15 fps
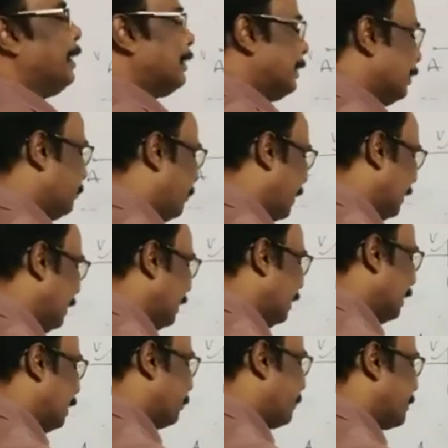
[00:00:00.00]
Then
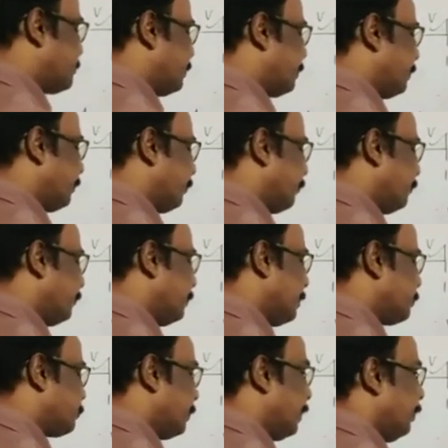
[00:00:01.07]
final capacitor,
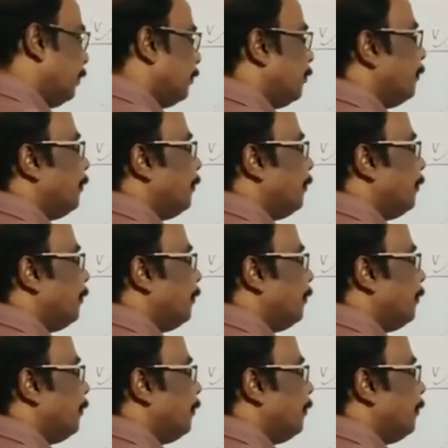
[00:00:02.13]
this one.